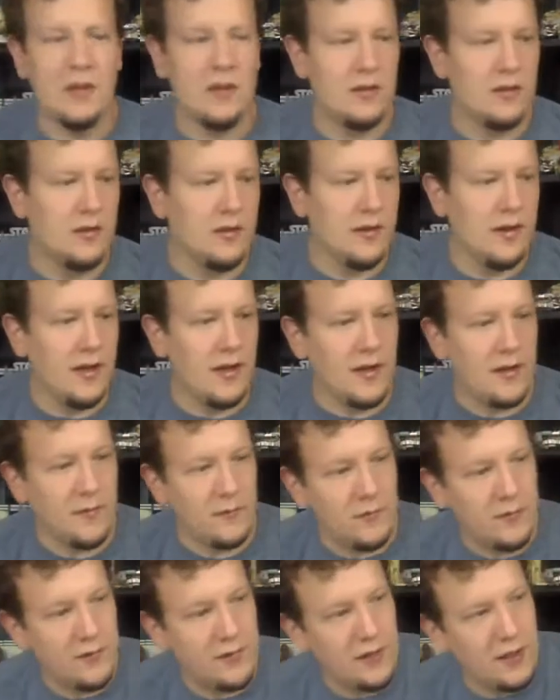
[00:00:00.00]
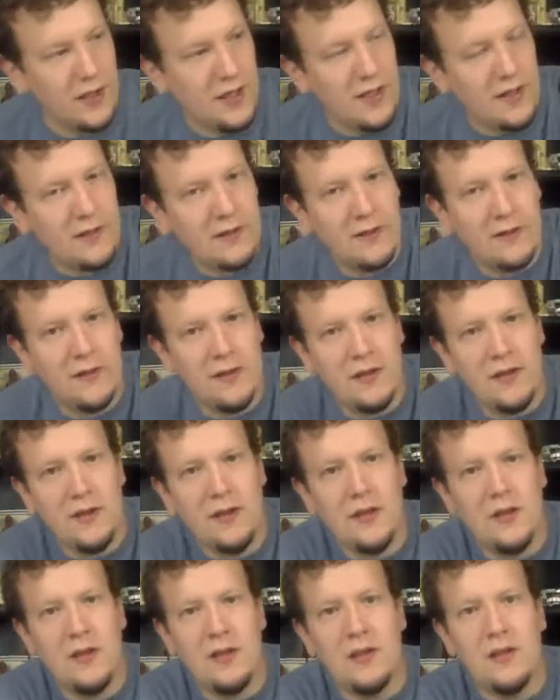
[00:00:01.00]
All right, we got
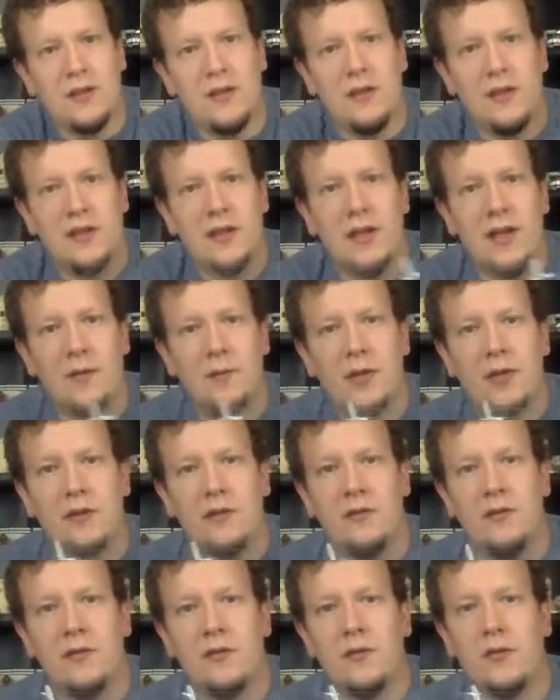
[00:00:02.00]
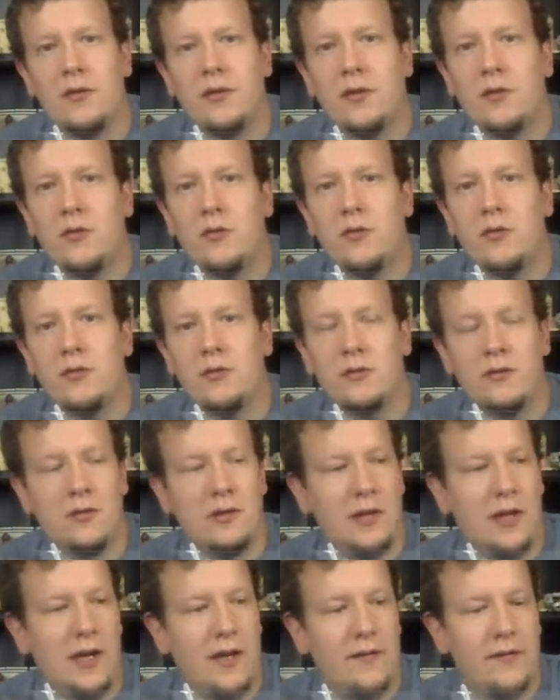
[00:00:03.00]
the dynamic duo
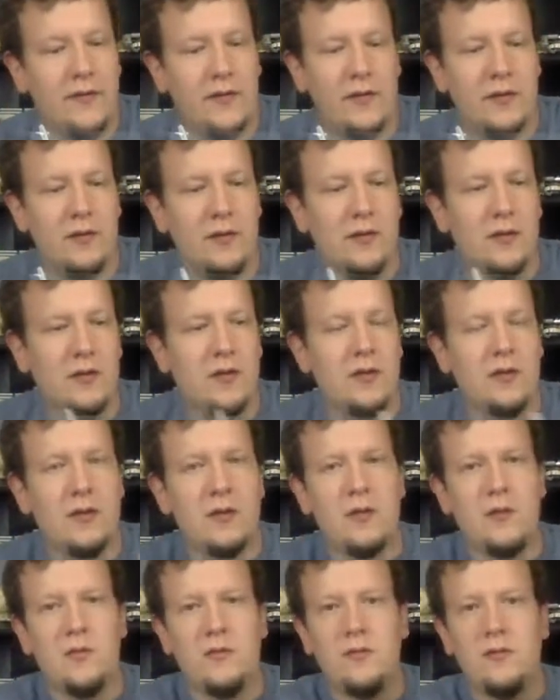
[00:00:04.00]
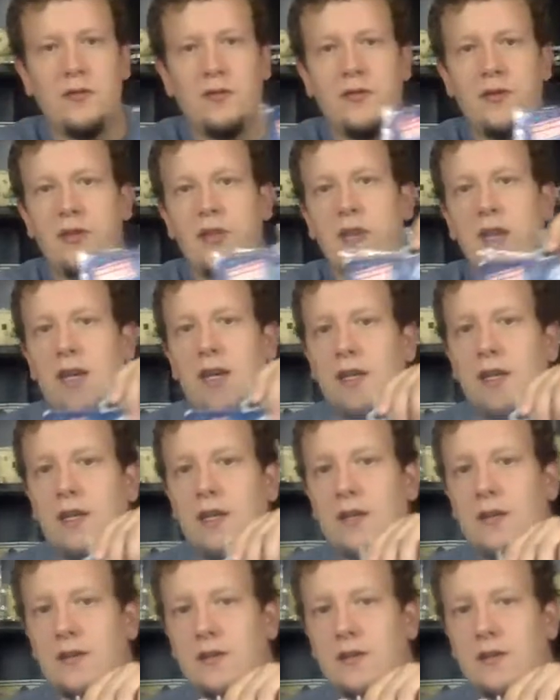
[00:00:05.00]
left. Ooh, Shaggy.